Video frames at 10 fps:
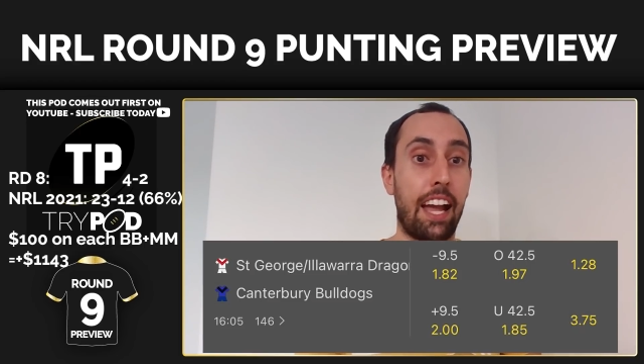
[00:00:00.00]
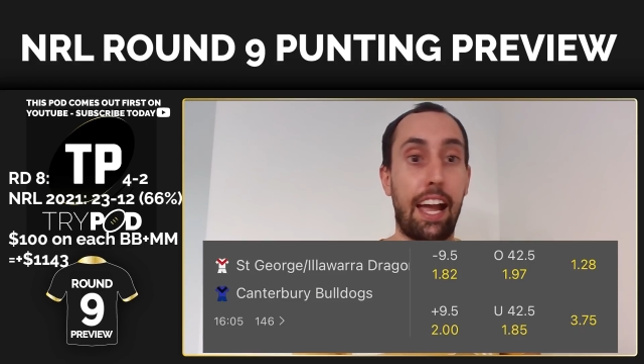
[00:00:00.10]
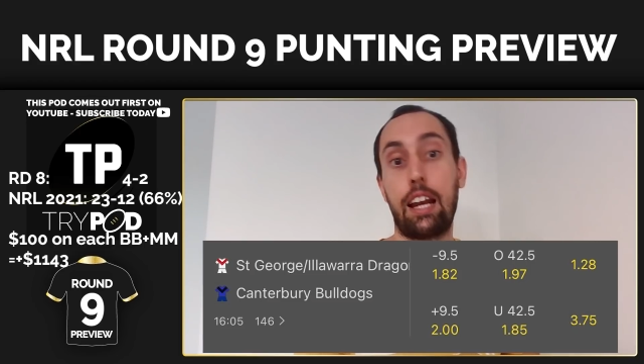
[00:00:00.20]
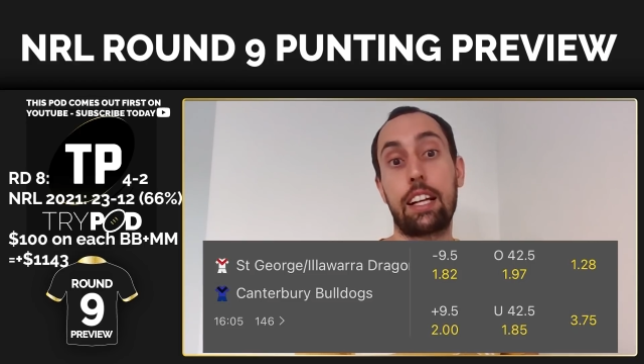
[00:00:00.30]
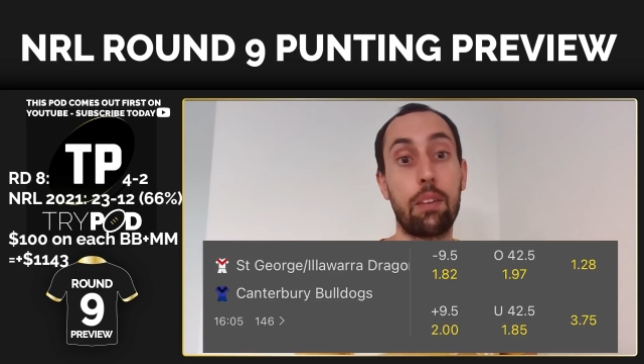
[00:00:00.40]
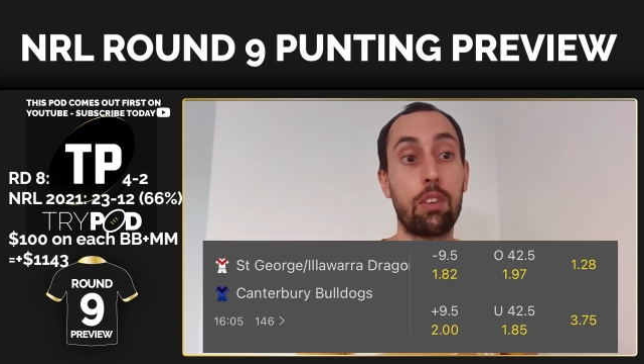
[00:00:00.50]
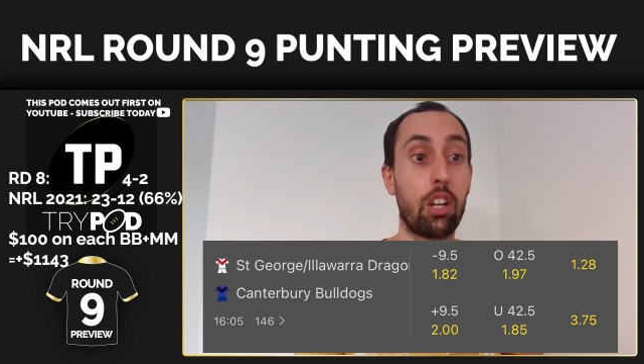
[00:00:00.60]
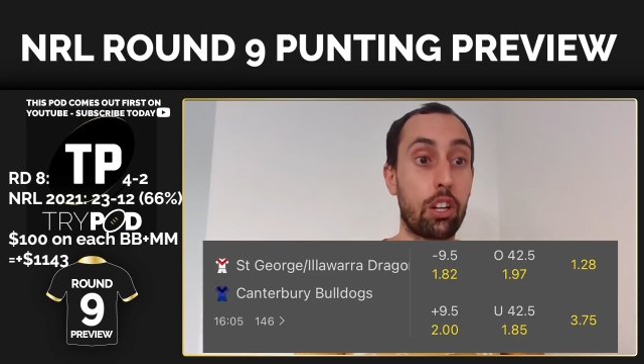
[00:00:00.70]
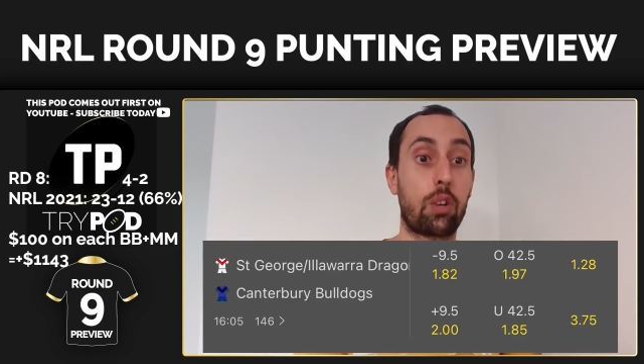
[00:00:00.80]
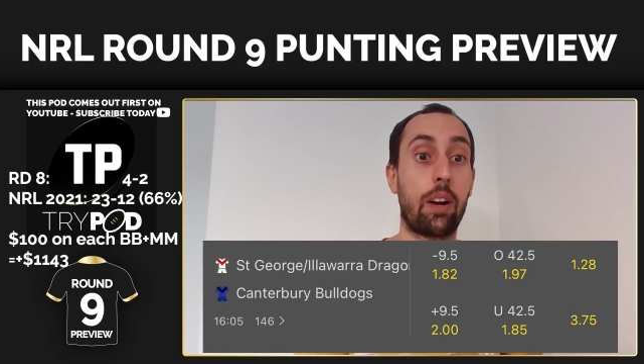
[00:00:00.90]
And I give a
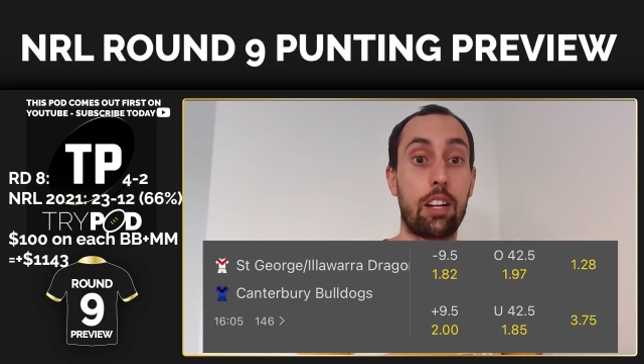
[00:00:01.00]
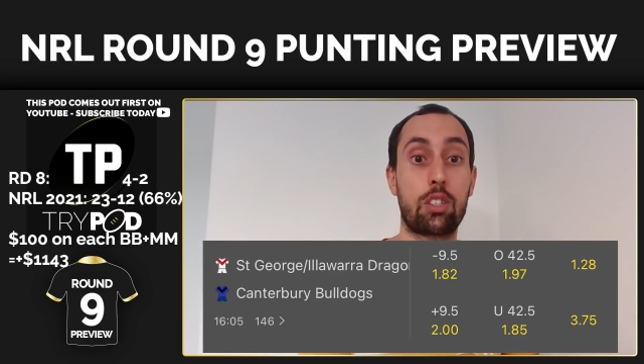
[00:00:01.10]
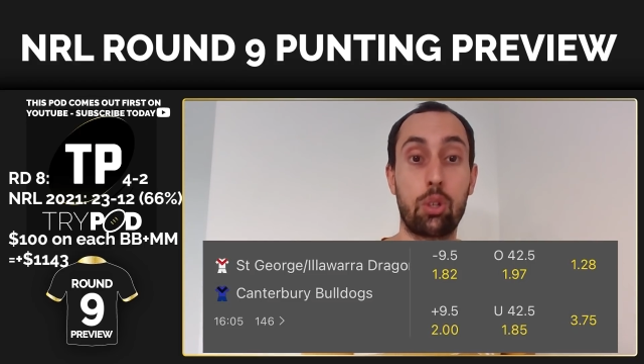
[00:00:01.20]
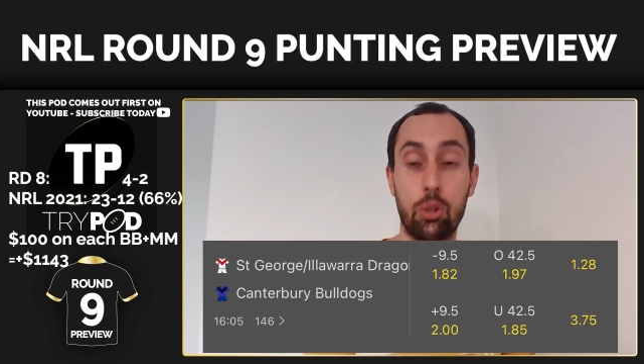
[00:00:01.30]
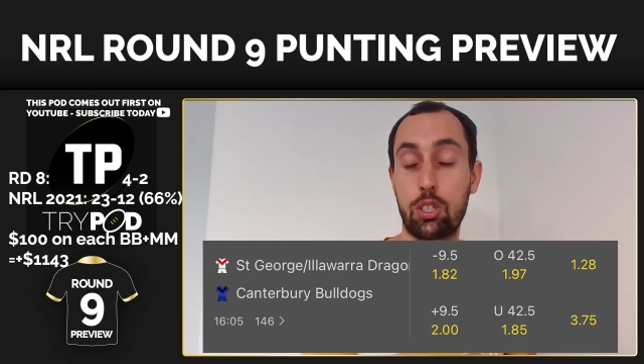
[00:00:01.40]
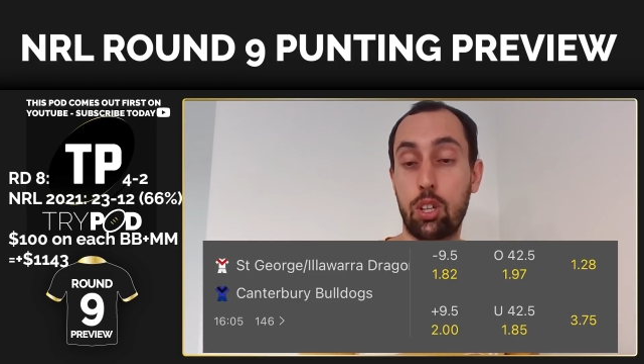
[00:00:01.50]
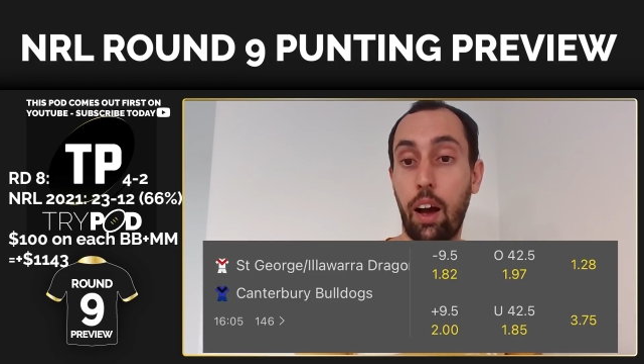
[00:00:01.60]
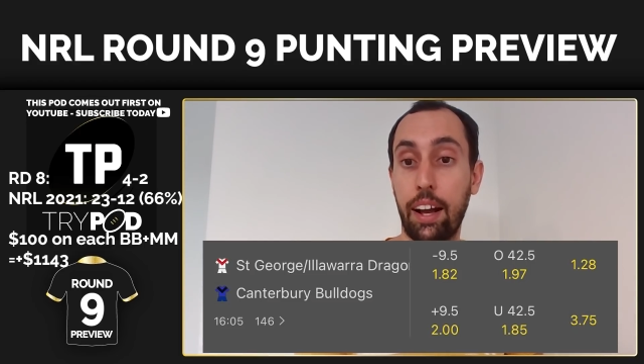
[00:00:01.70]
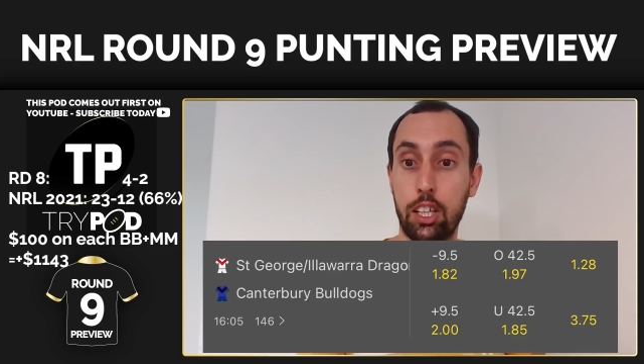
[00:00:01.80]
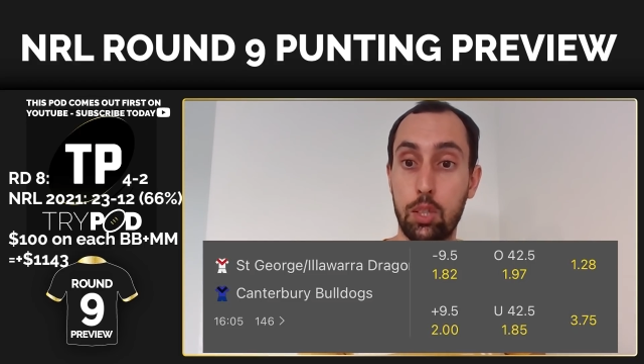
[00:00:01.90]
lot of credit to the
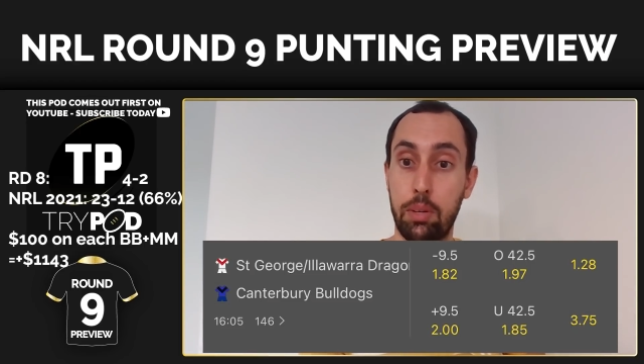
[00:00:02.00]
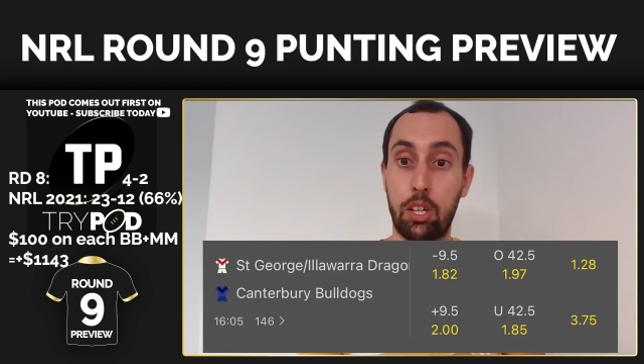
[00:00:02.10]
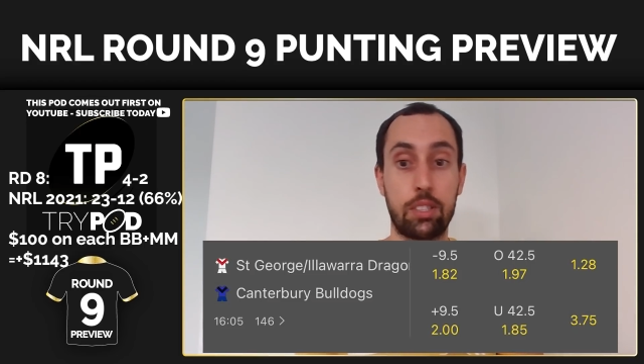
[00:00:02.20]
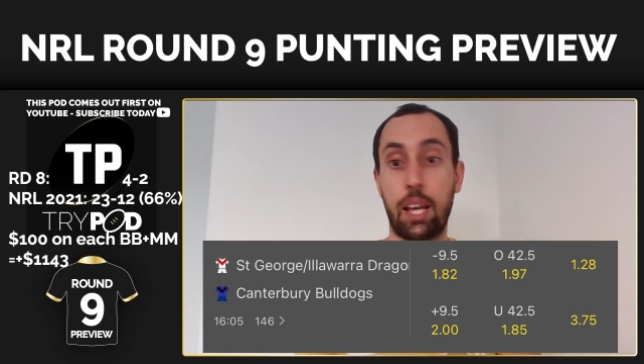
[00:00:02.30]
Tigers because